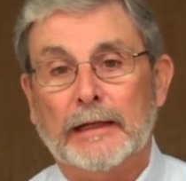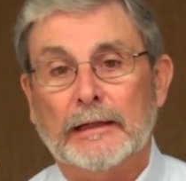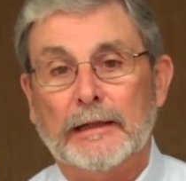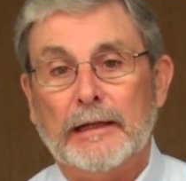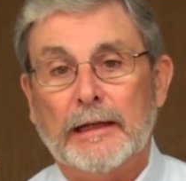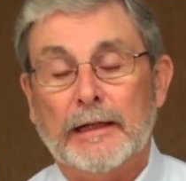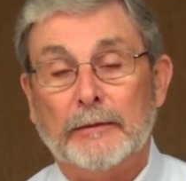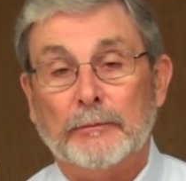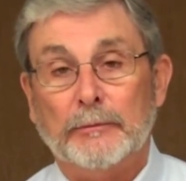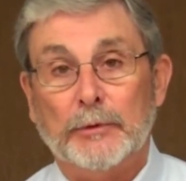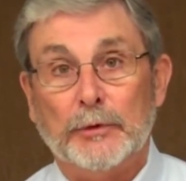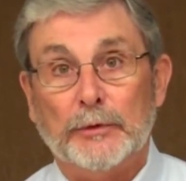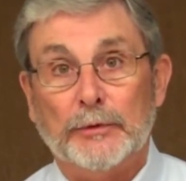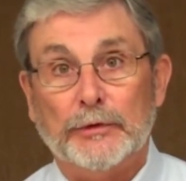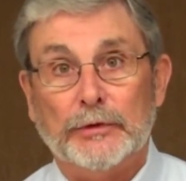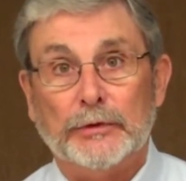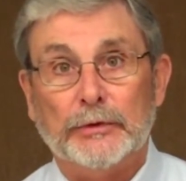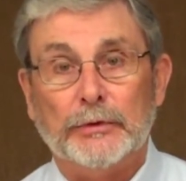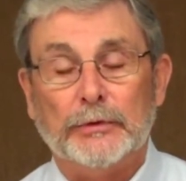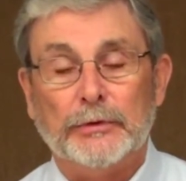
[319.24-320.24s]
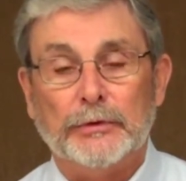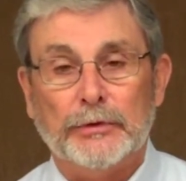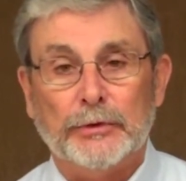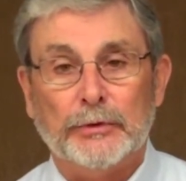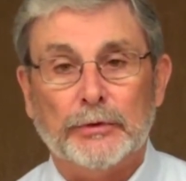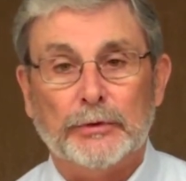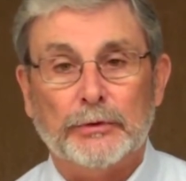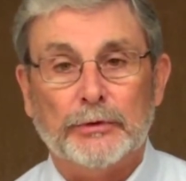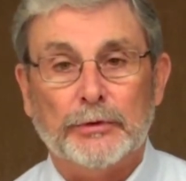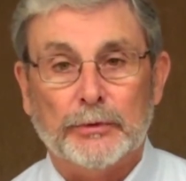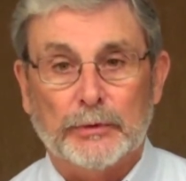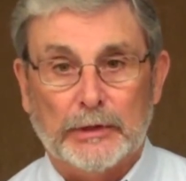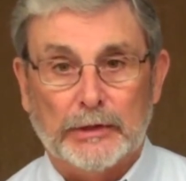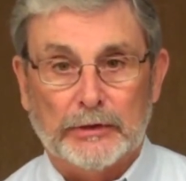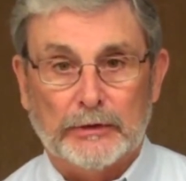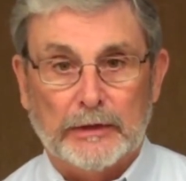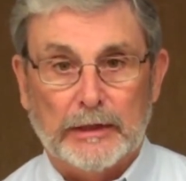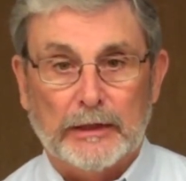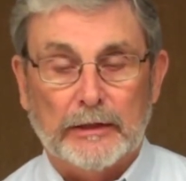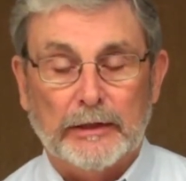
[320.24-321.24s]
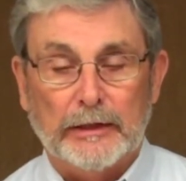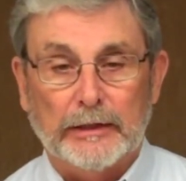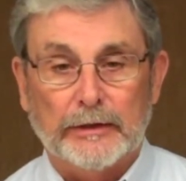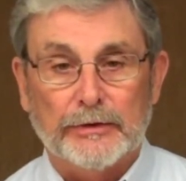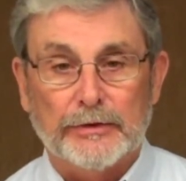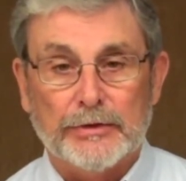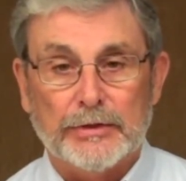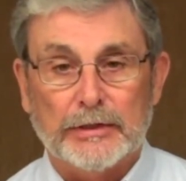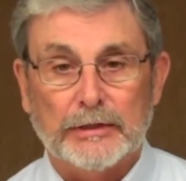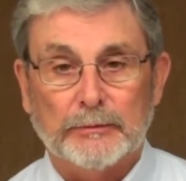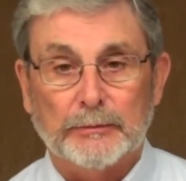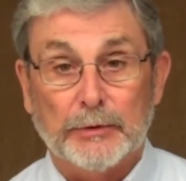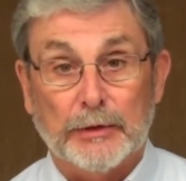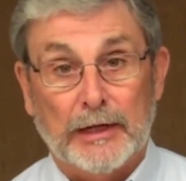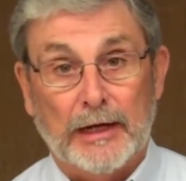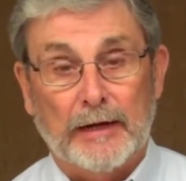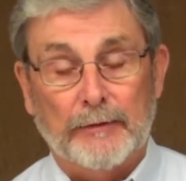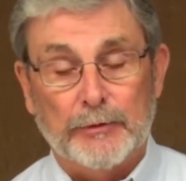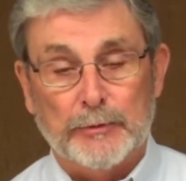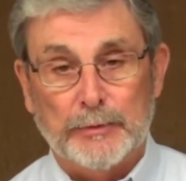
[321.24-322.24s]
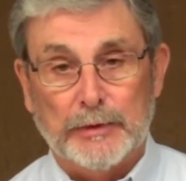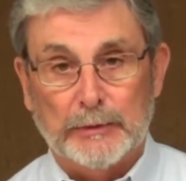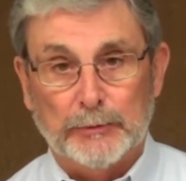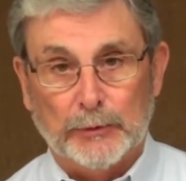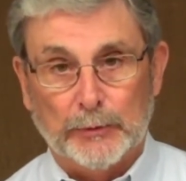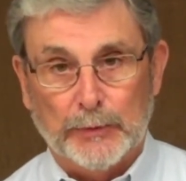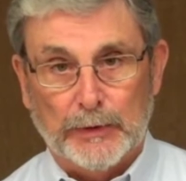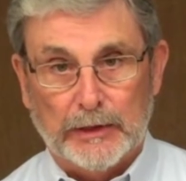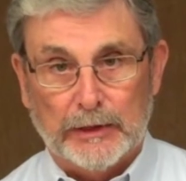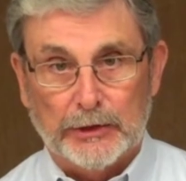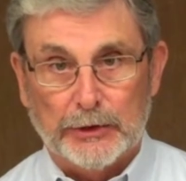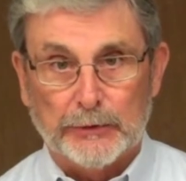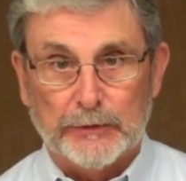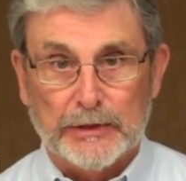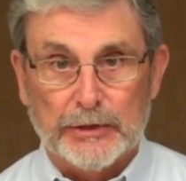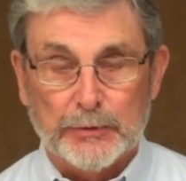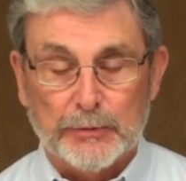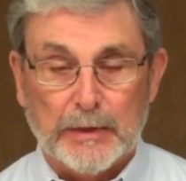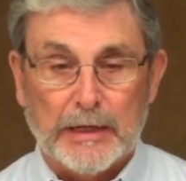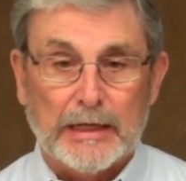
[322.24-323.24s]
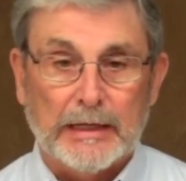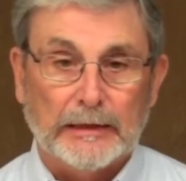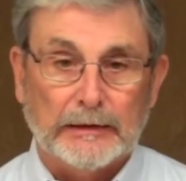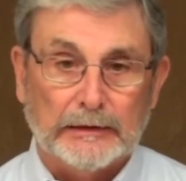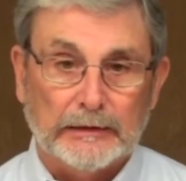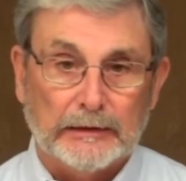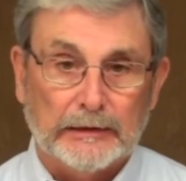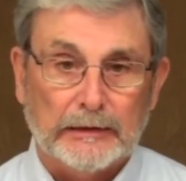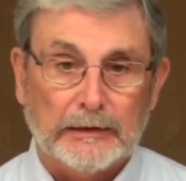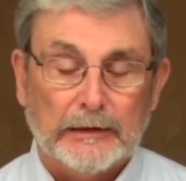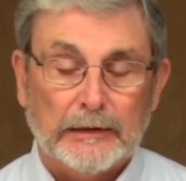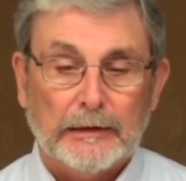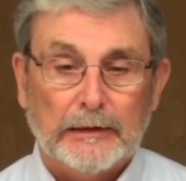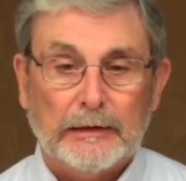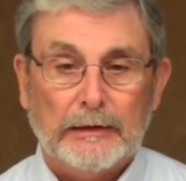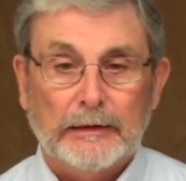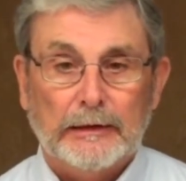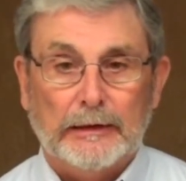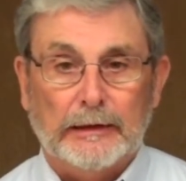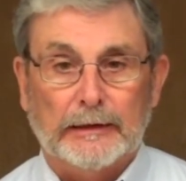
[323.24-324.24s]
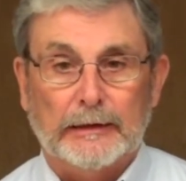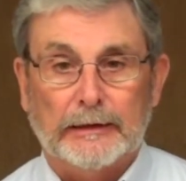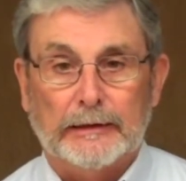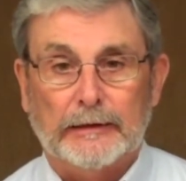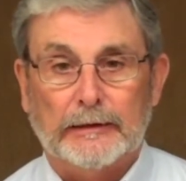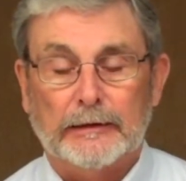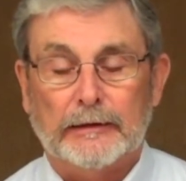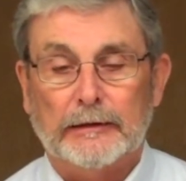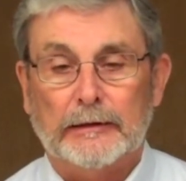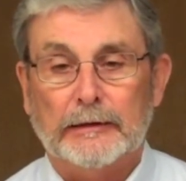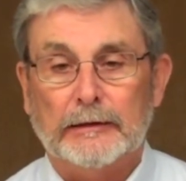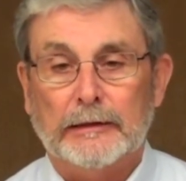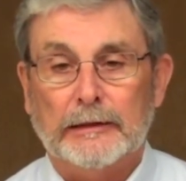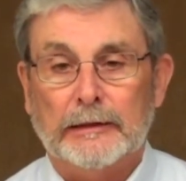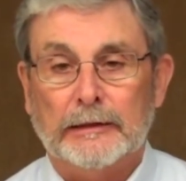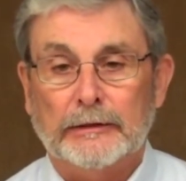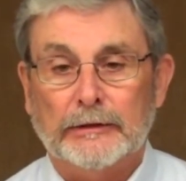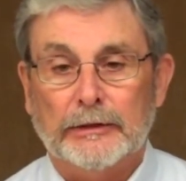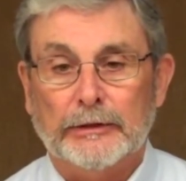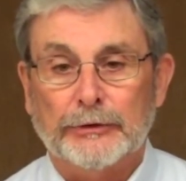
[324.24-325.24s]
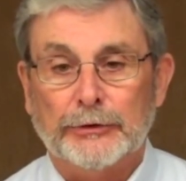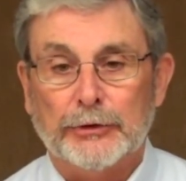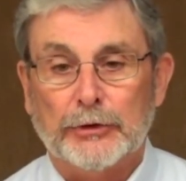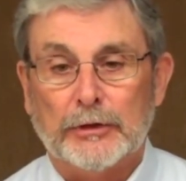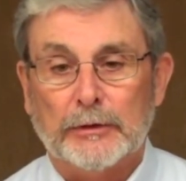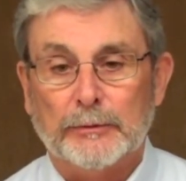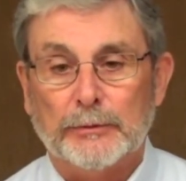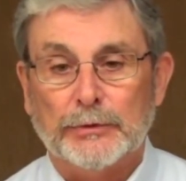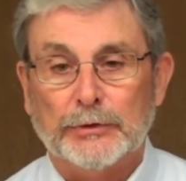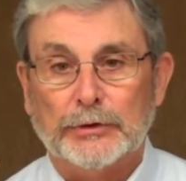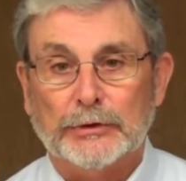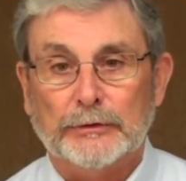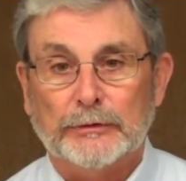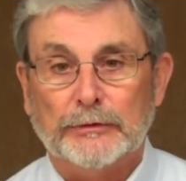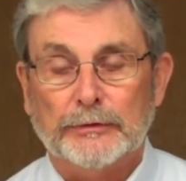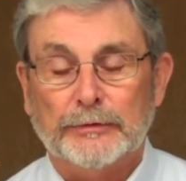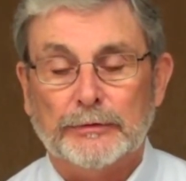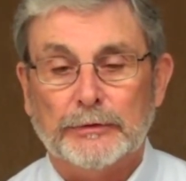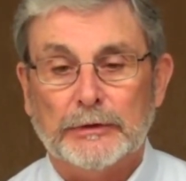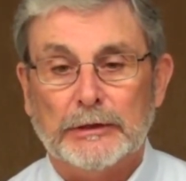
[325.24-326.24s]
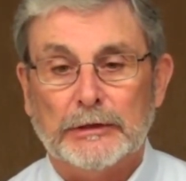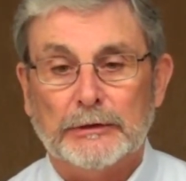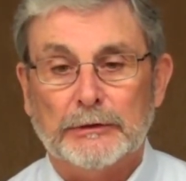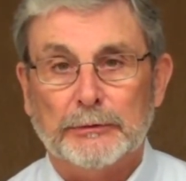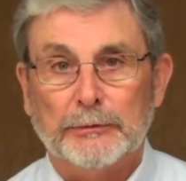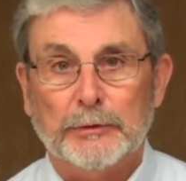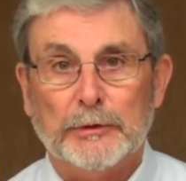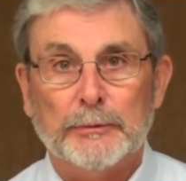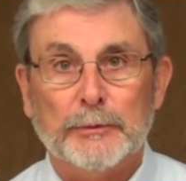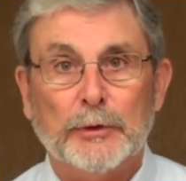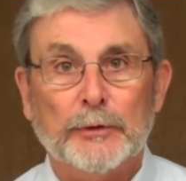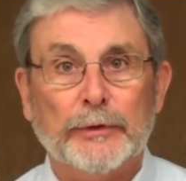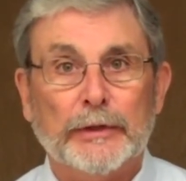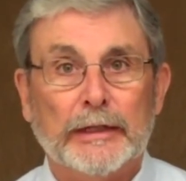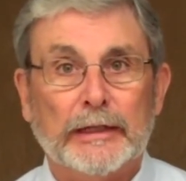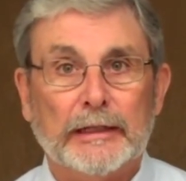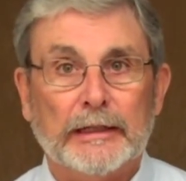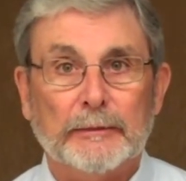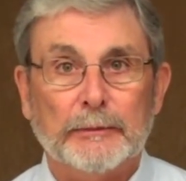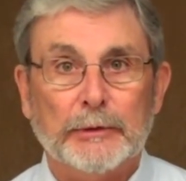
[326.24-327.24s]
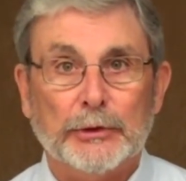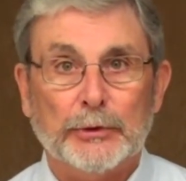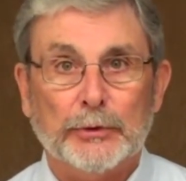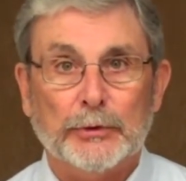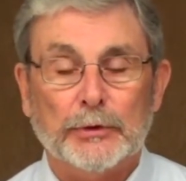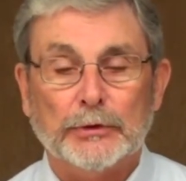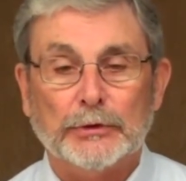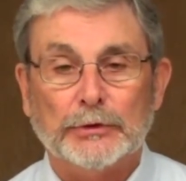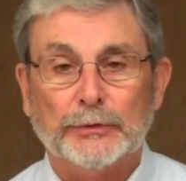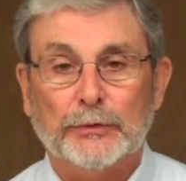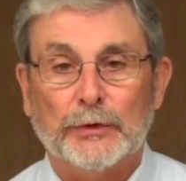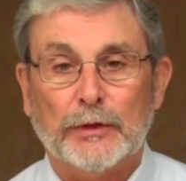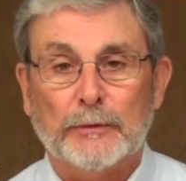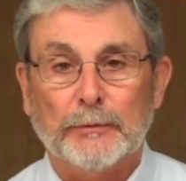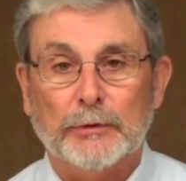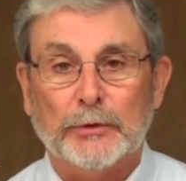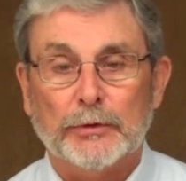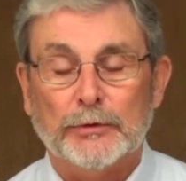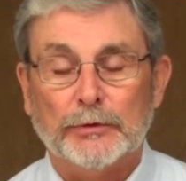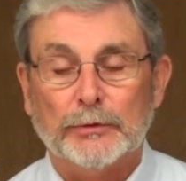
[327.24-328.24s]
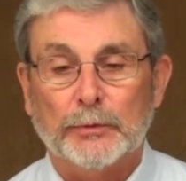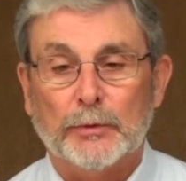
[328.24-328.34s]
and move to other areas, and perhaps be prepared to respond in terms of removing any manures from those